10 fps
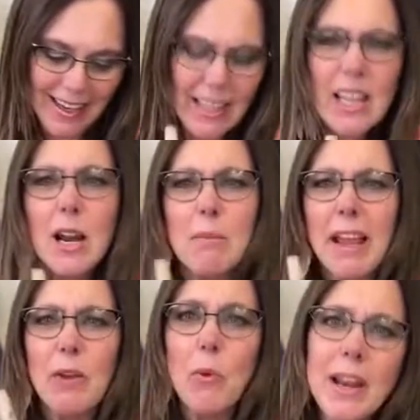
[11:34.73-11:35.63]
And then I'm
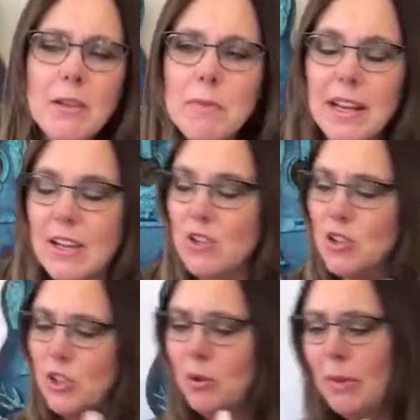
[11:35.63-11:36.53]
like, wait a minute, do
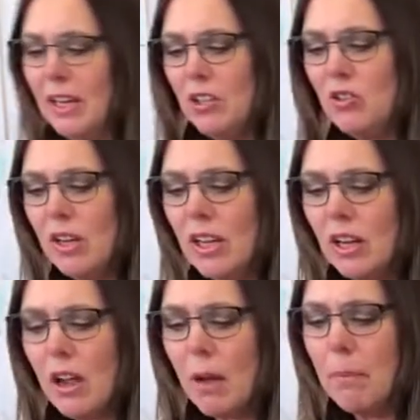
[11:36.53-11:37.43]
you mean you get a
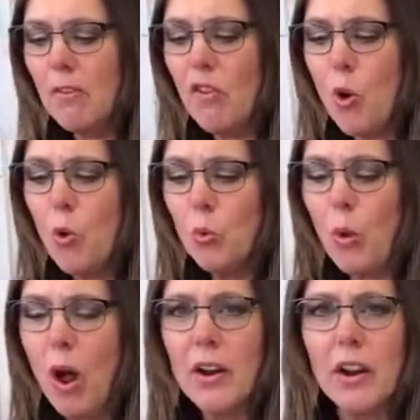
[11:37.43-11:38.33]
cup of cold
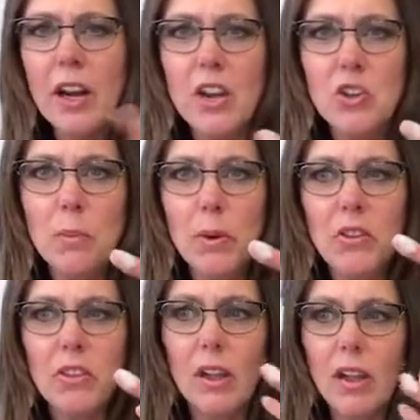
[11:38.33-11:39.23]
water and you
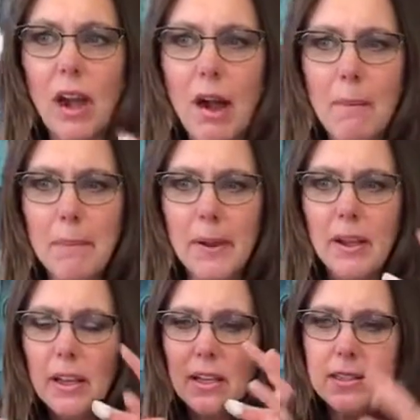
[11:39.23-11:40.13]
put the cup
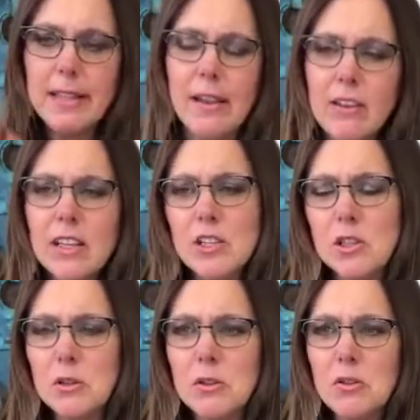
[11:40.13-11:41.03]
down
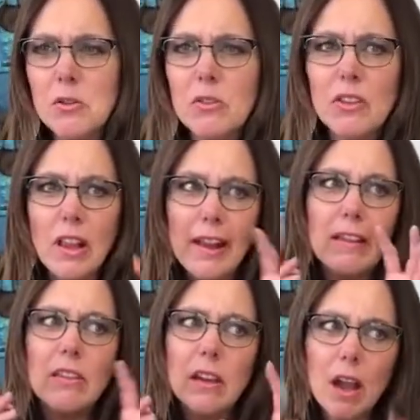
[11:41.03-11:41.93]
into
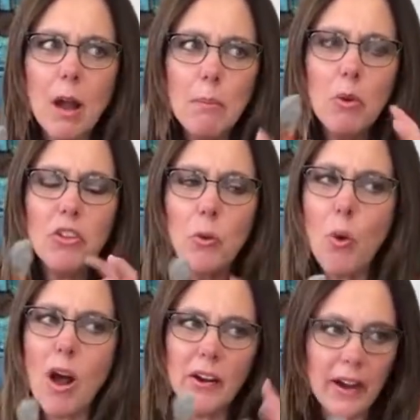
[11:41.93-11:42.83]
the cup with the
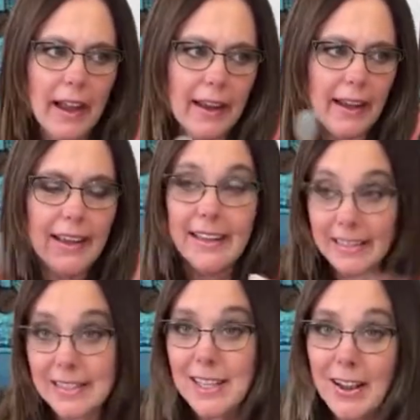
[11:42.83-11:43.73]
water in it
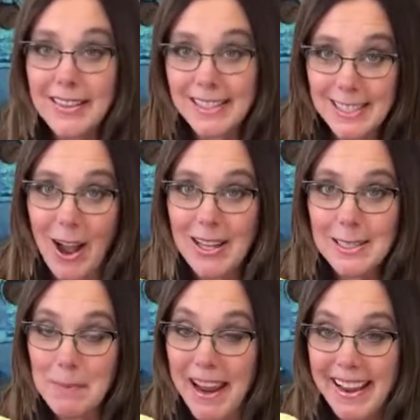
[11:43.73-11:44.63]
inside the
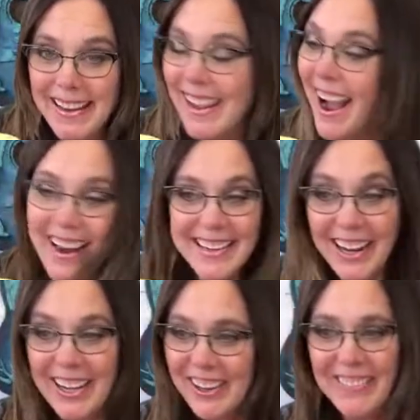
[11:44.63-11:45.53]
saucepan? I
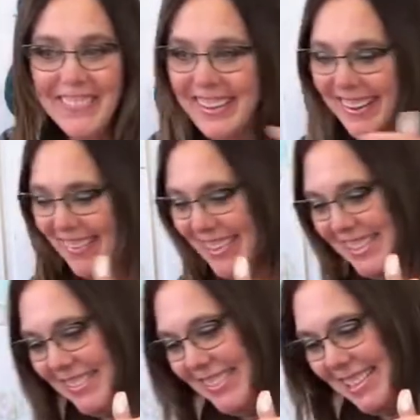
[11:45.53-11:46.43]
couldn't figure out what
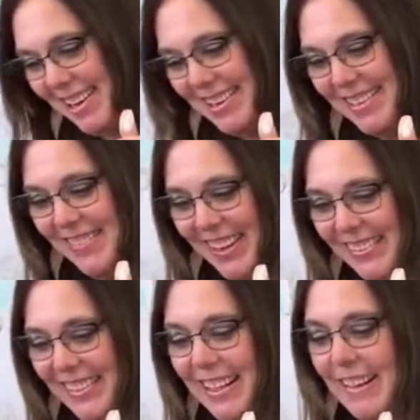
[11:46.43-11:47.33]
she was talking
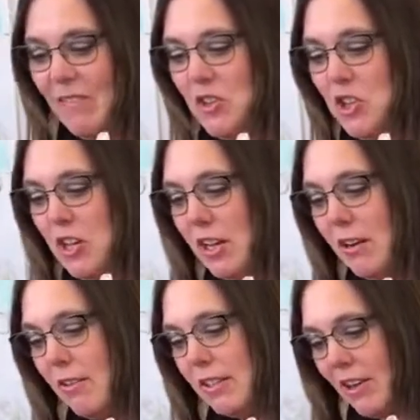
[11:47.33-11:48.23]
about. She
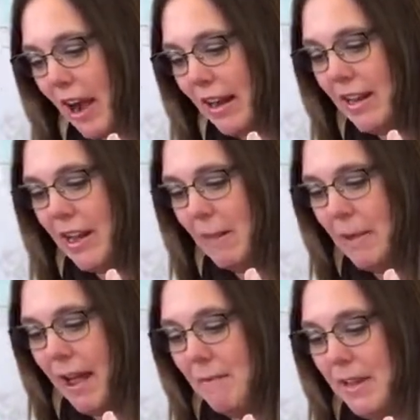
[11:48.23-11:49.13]
was cracking up
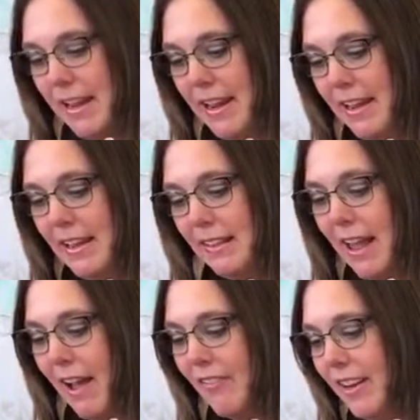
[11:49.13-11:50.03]
at me,
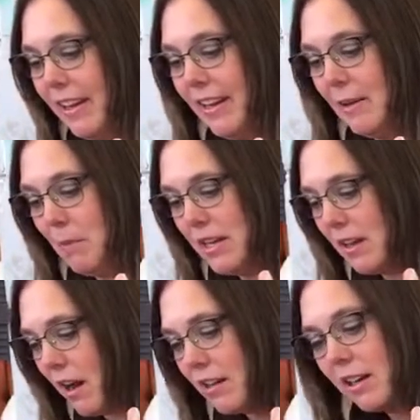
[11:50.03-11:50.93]
laughing, and my
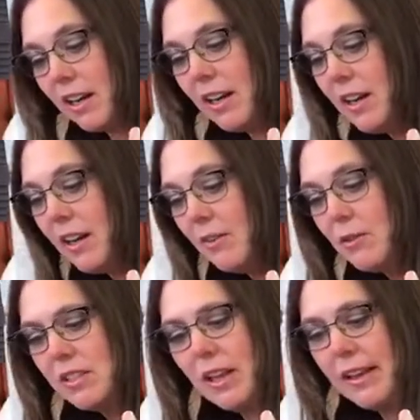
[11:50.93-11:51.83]
daughter
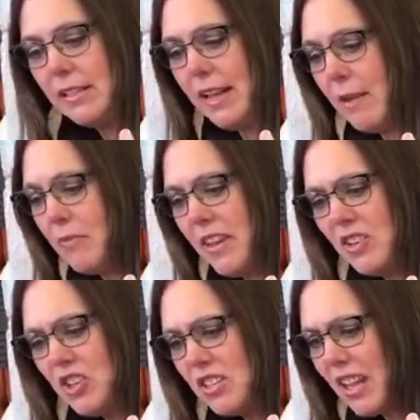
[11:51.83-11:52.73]
was like, same thing.
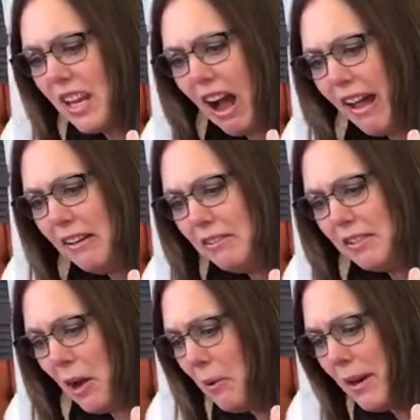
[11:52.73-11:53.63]
She's like, I don't
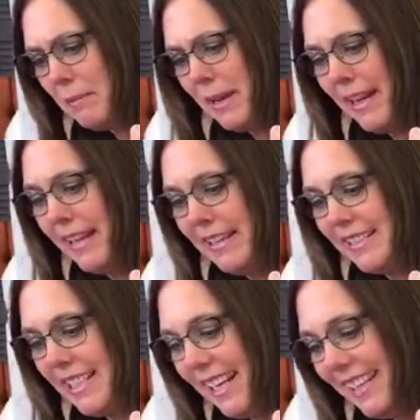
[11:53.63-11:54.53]
know what it
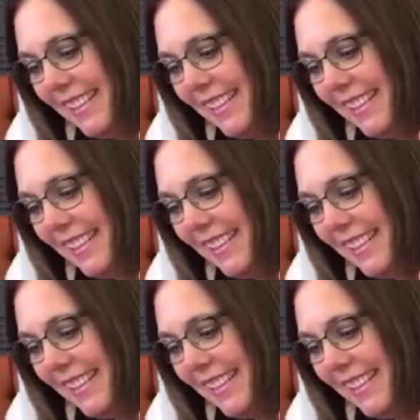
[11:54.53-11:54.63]
means.